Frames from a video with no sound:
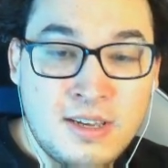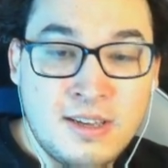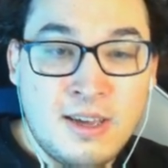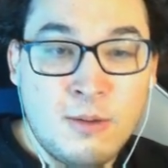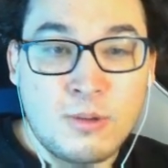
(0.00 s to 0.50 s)

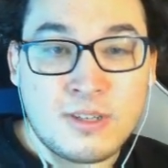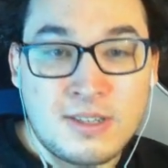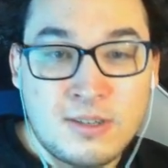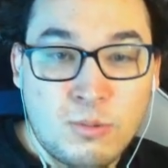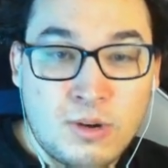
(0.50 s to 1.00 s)
It wasn't
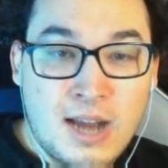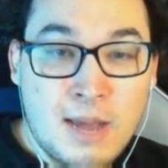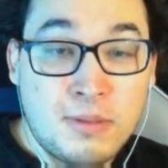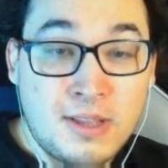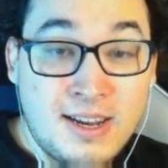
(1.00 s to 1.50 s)
what I
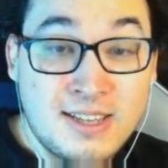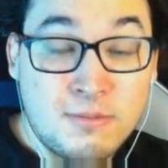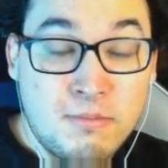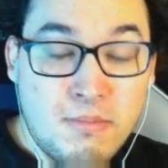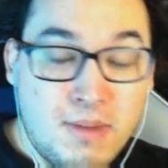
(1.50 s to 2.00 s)
played as
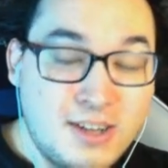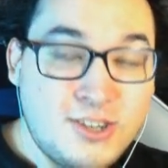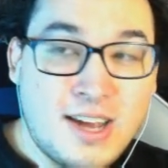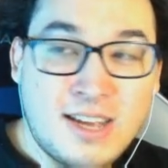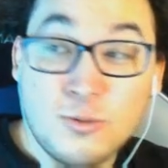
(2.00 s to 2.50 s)
much
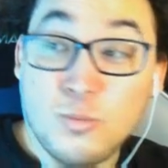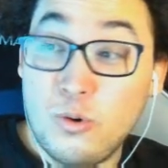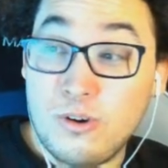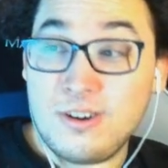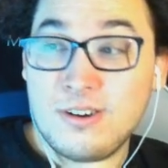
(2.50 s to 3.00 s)
as
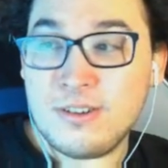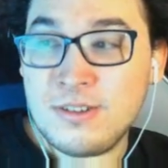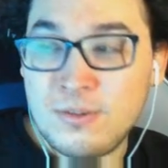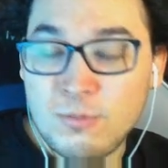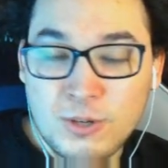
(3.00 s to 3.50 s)
Warriors,
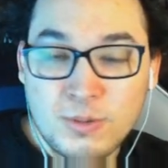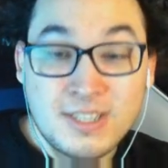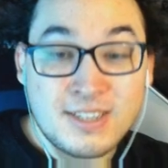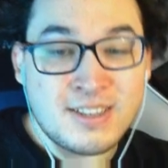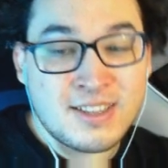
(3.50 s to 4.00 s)
which we did
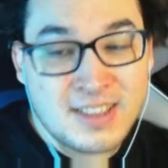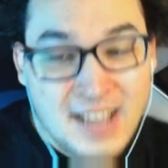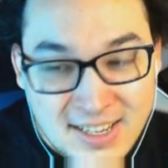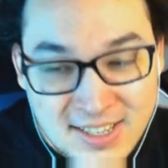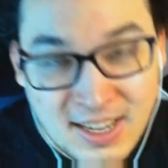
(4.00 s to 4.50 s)
in the
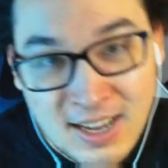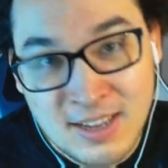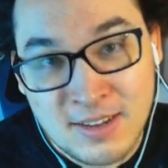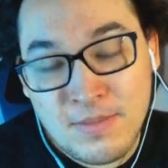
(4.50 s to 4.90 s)
last guide,